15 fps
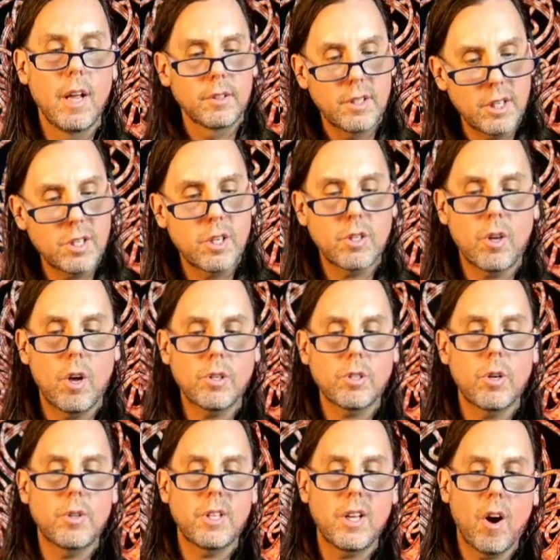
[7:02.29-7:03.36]
This is
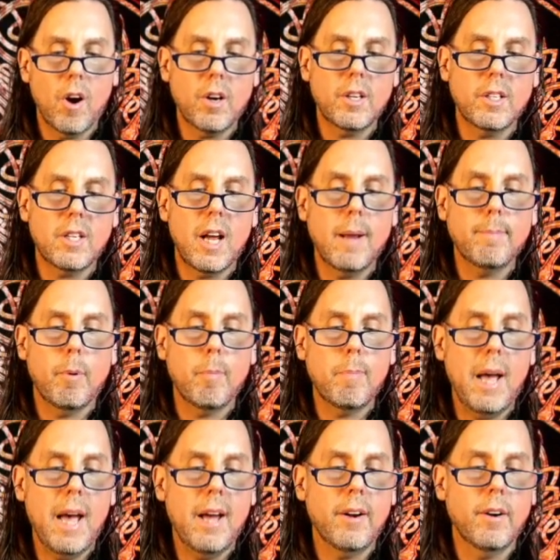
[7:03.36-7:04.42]
also the archetypal
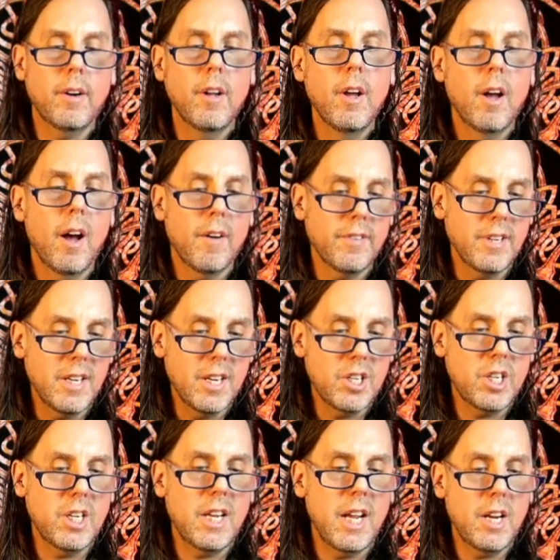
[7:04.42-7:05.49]
pattern of
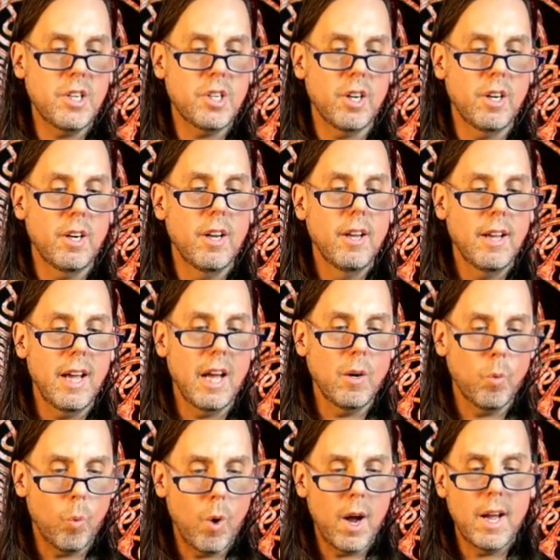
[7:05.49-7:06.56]
initiation
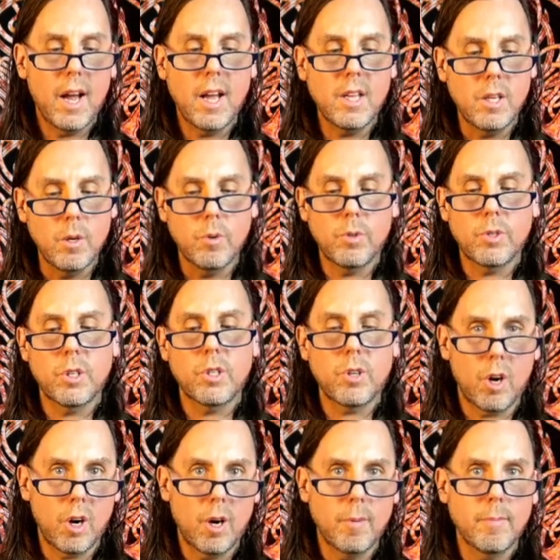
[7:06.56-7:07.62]
and why I use the
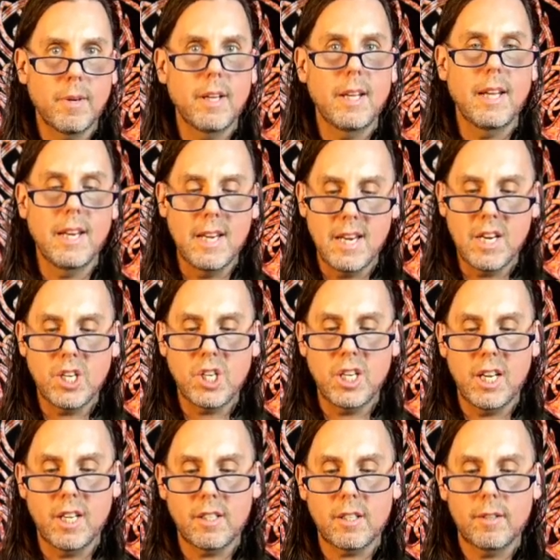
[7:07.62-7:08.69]
term
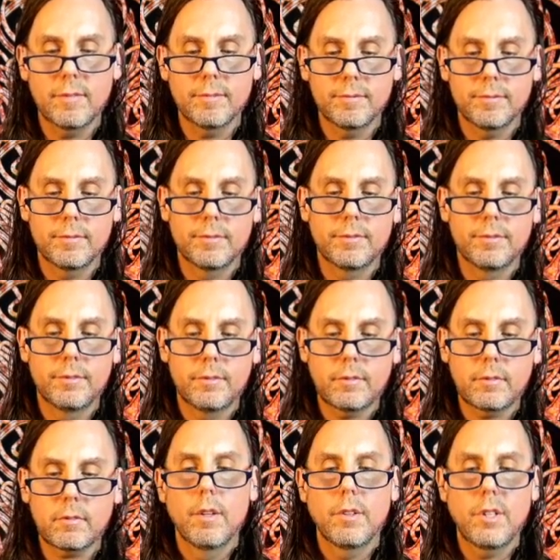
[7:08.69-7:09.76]
initiate.
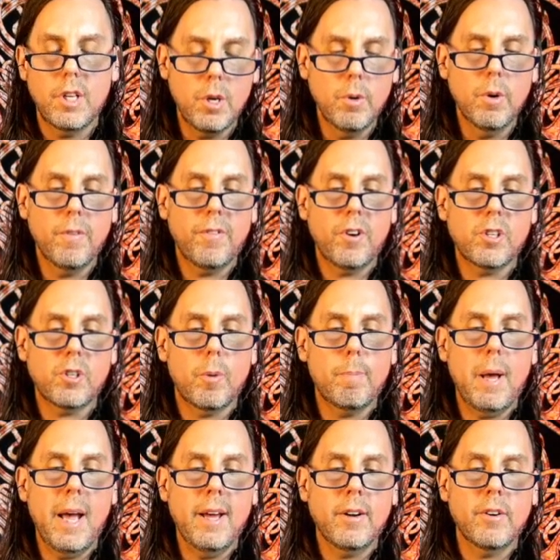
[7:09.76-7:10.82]
The universal
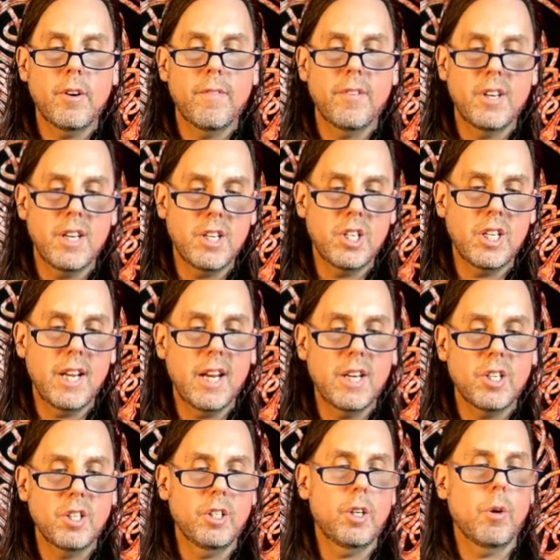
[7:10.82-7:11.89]
pattern of
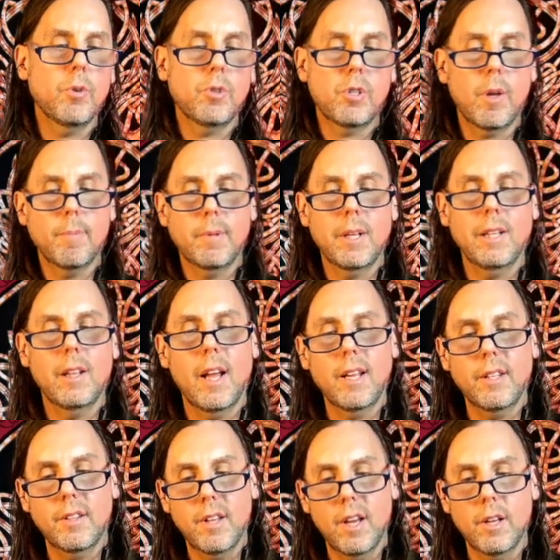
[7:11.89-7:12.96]
initiation goes something
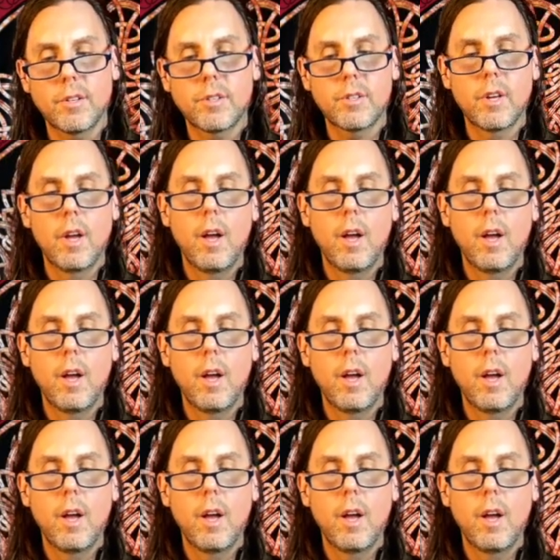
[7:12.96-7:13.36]
like this.